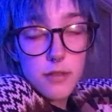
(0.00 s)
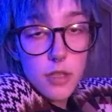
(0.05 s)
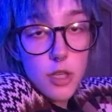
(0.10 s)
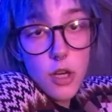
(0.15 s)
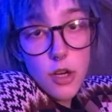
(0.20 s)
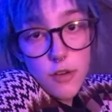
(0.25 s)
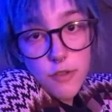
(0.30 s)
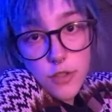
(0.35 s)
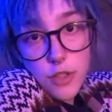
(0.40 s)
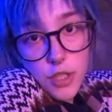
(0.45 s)

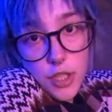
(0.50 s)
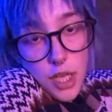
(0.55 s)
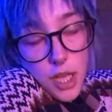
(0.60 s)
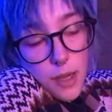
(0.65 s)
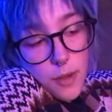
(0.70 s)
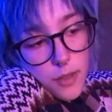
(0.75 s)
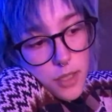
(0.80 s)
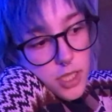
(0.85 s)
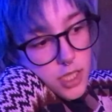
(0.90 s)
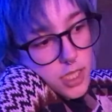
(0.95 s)
over an
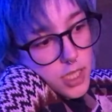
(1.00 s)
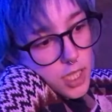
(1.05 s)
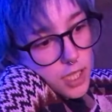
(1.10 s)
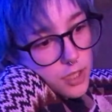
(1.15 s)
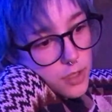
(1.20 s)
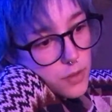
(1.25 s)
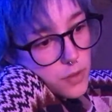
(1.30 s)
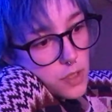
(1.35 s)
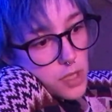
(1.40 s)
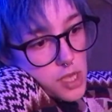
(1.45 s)
hour
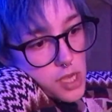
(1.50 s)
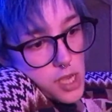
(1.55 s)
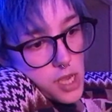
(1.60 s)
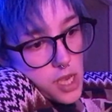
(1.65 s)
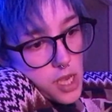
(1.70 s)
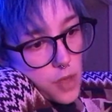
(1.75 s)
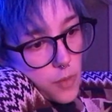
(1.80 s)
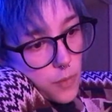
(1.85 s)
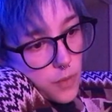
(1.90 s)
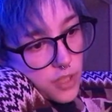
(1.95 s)
ago.
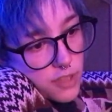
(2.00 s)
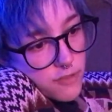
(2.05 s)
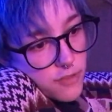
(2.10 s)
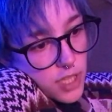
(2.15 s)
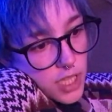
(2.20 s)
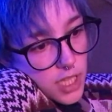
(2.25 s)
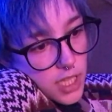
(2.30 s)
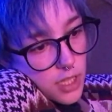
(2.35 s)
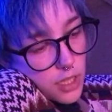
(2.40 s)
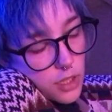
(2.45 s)
Whenever I
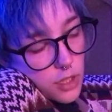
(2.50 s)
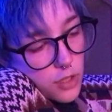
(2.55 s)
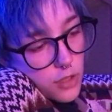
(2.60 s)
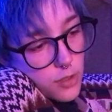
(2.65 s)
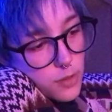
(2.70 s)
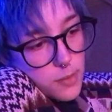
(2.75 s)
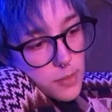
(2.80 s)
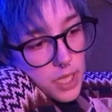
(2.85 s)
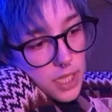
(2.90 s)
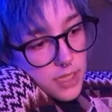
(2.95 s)
got
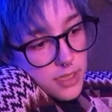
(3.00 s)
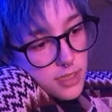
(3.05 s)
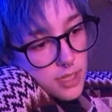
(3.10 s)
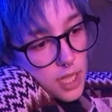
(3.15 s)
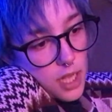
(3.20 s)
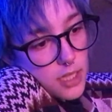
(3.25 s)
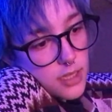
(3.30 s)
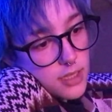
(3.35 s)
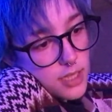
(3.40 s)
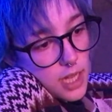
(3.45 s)
home, I
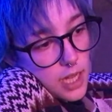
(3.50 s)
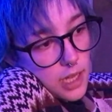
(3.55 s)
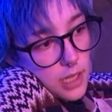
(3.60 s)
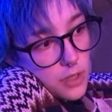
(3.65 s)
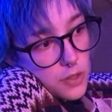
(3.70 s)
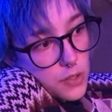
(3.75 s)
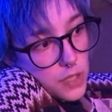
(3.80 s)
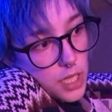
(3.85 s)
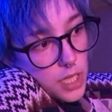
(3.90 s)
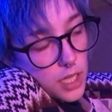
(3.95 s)
sat
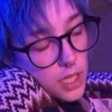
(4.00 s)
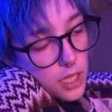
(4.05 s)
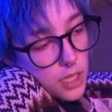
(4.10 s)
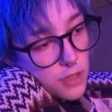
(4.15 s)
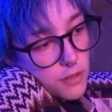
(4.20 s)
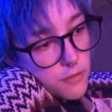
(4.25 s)
down and